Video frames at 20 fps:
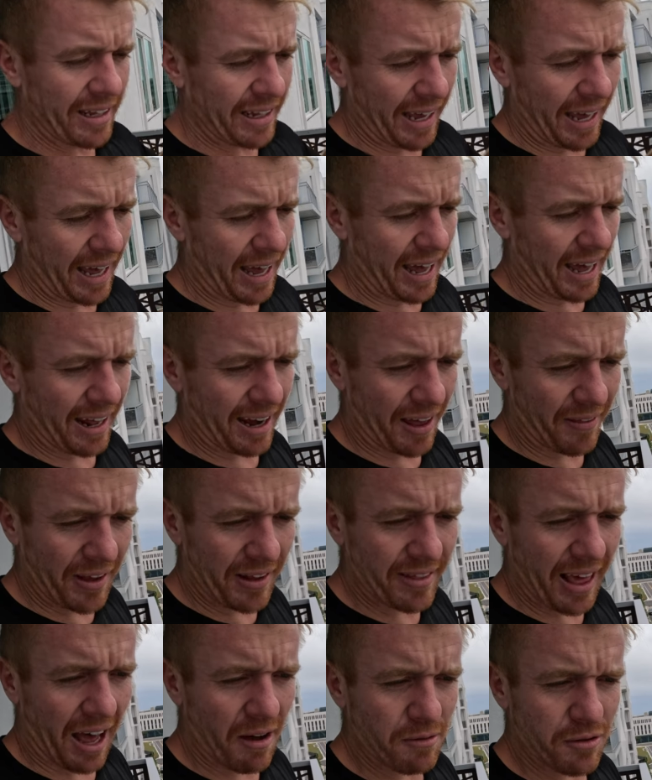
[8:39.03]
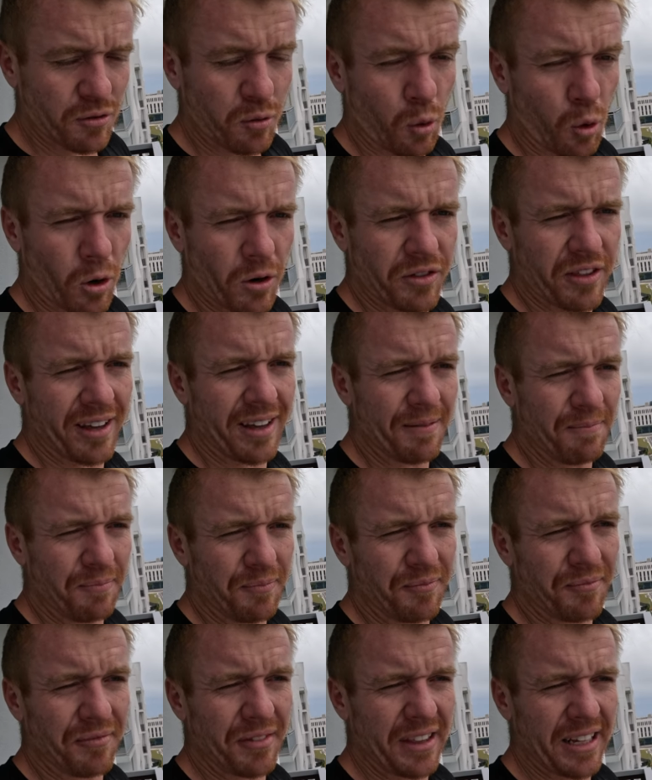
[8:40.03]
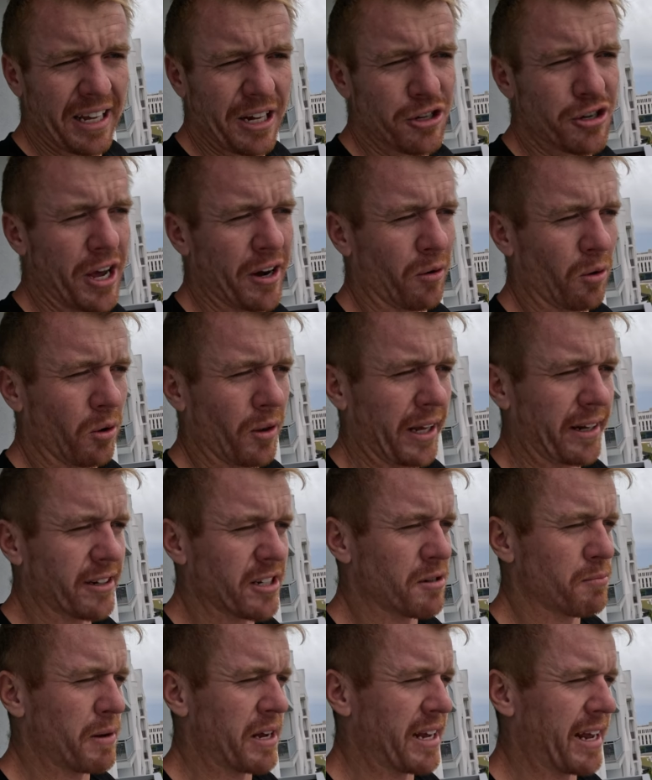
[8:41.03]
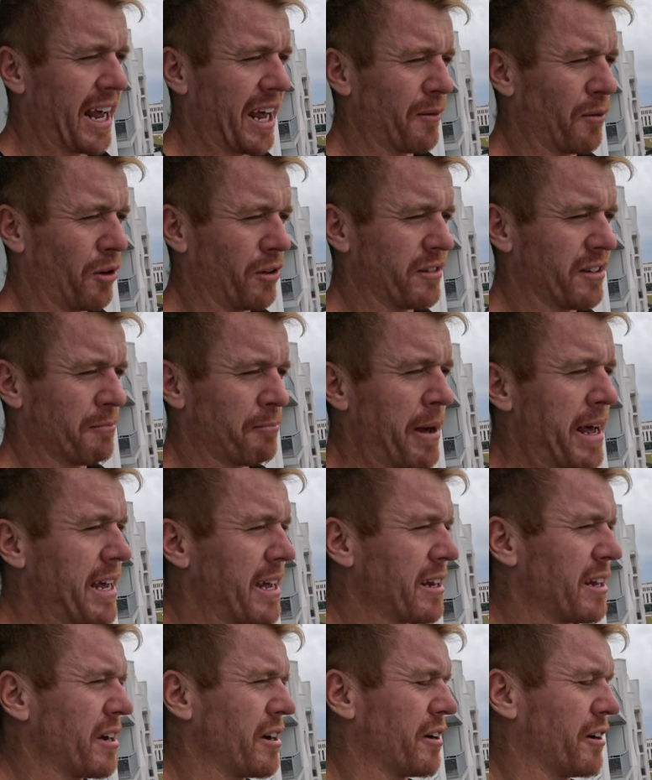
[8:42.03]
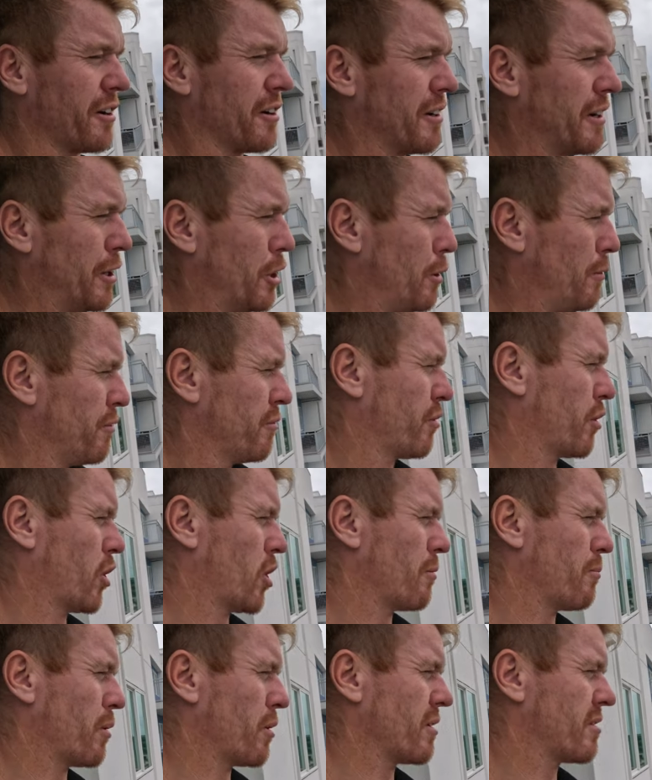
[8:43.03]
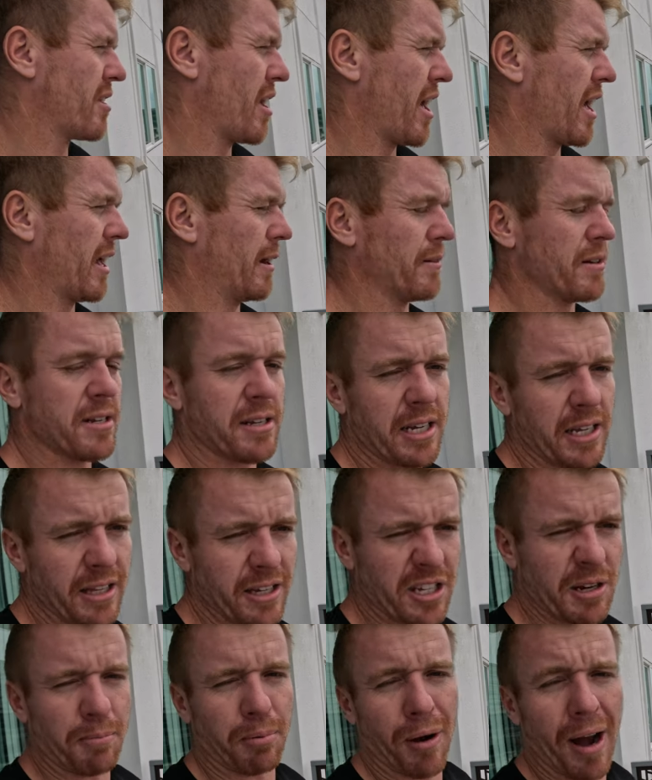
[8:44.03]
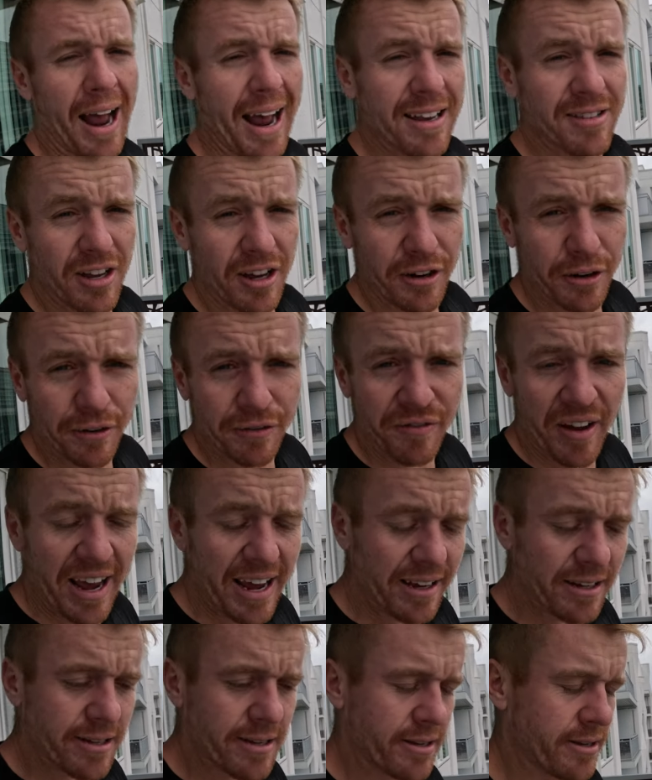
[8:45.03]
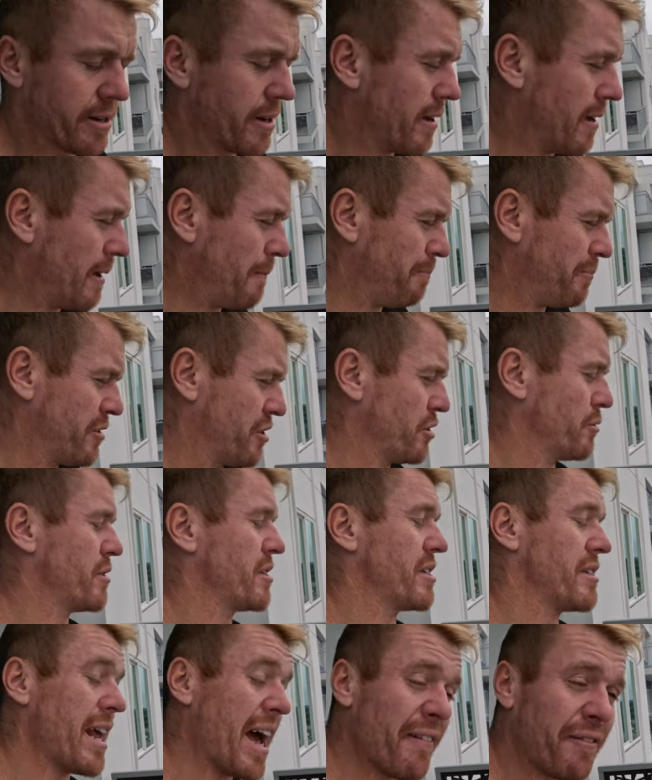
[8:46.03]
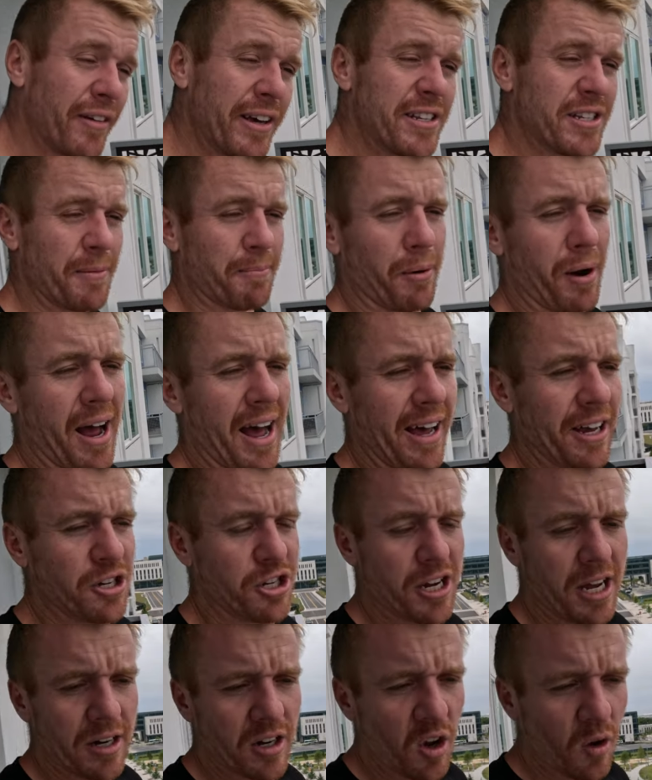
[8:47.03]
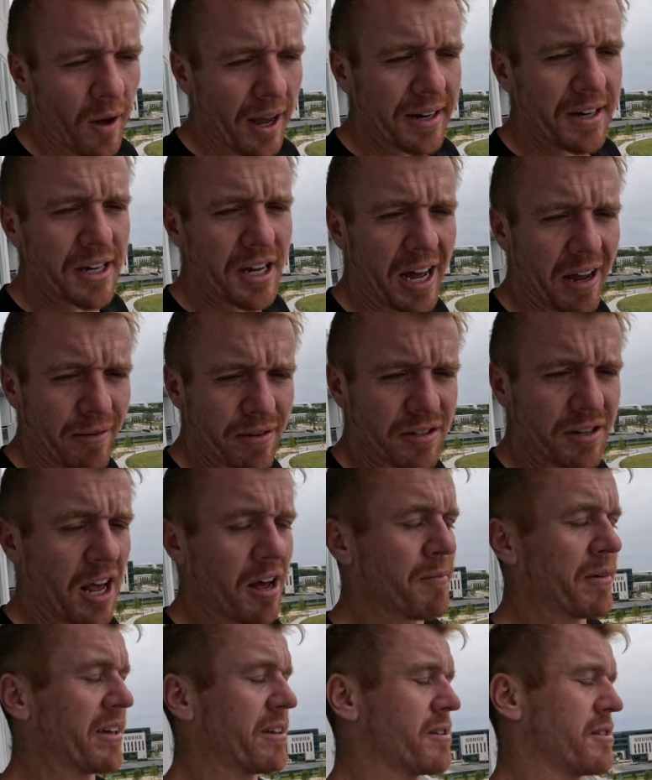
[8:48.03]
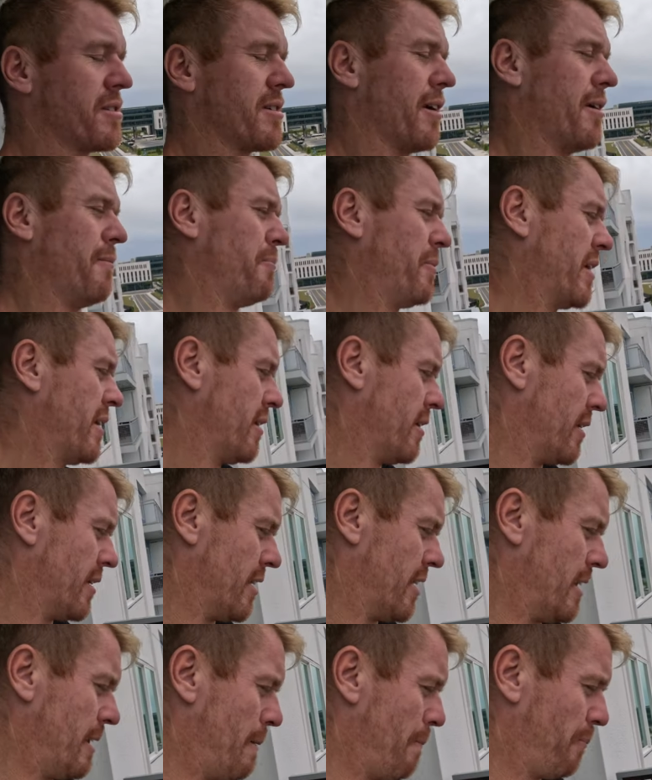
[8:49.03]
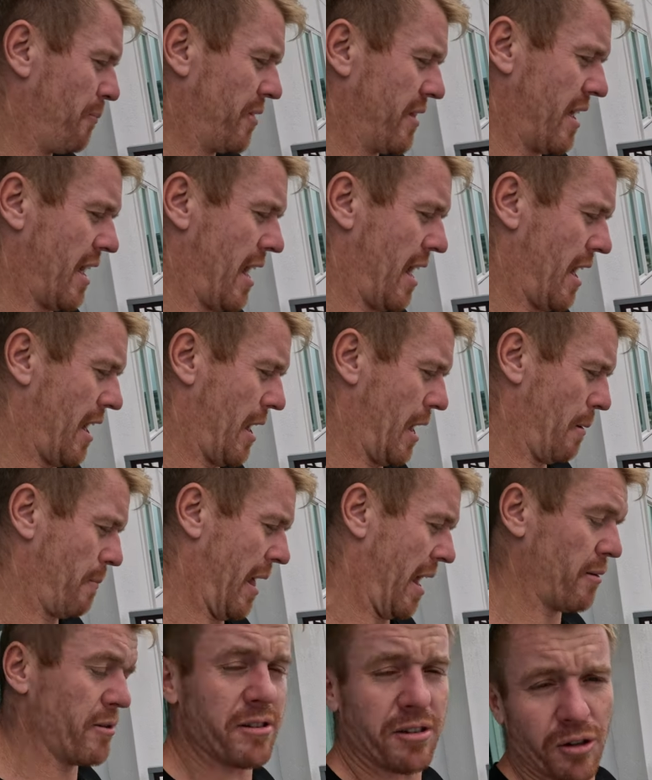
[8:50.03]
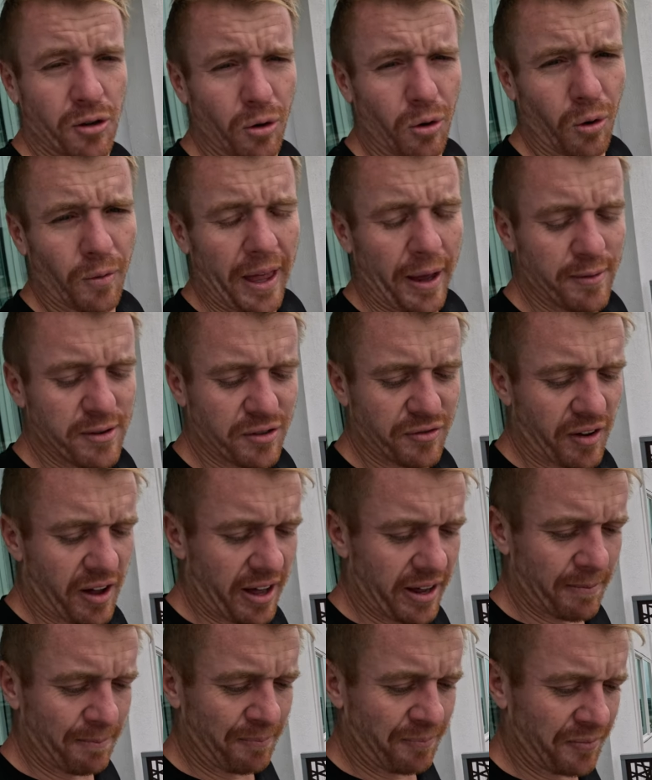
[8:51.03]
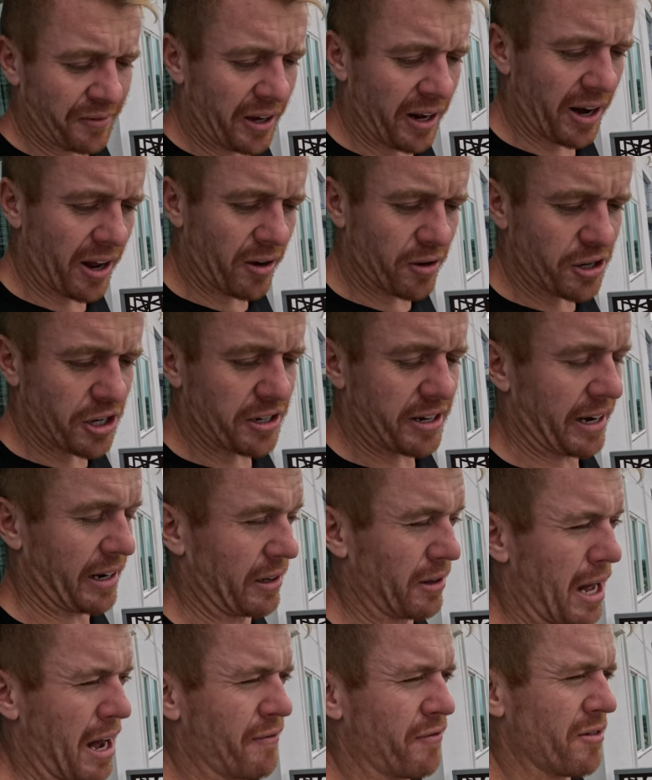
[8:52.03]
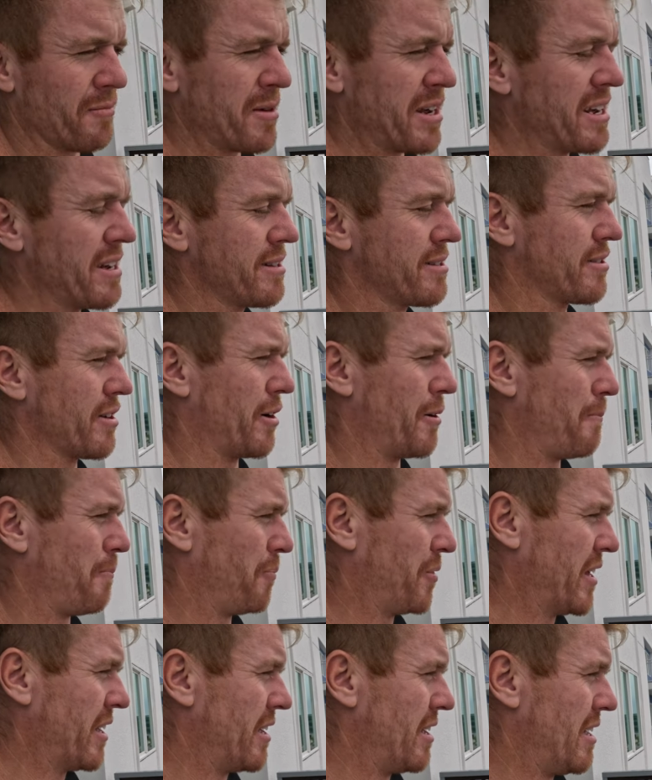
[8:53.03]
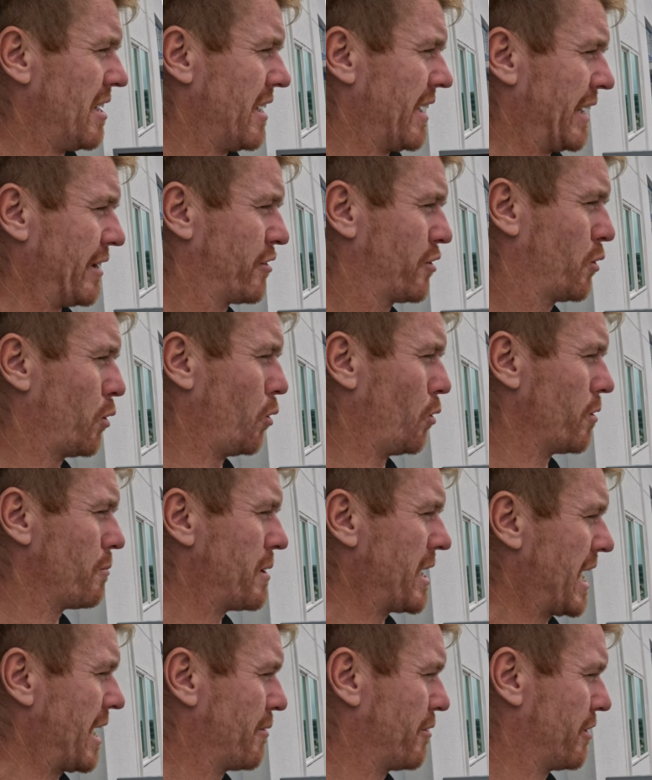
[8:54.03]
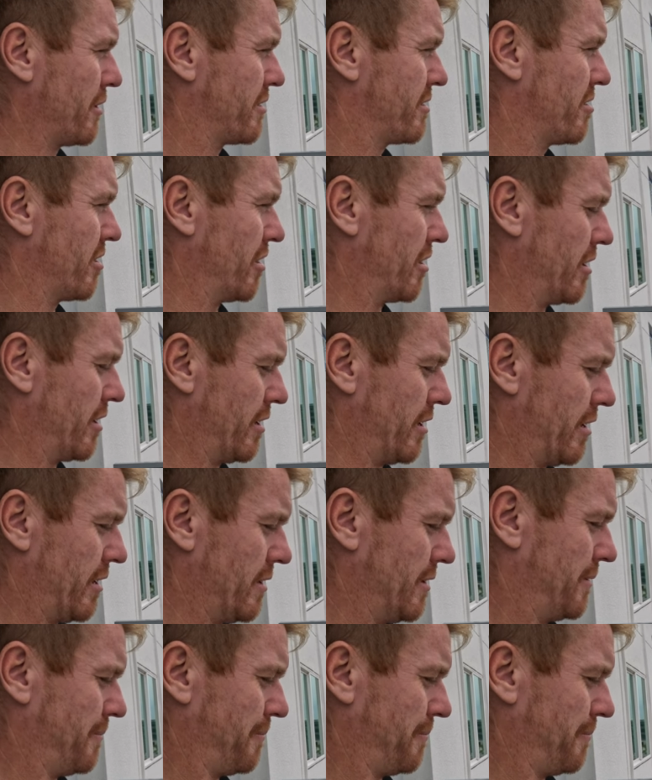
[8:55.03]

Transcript: And I think that was worth it in general, like just being able to make it here for her birthday, to see the surprise on her face. She was definitely surprised. She had no idea I was coming, so um, that was cool. That was fun. You know, she's done a lot for me, so it's cool to be able to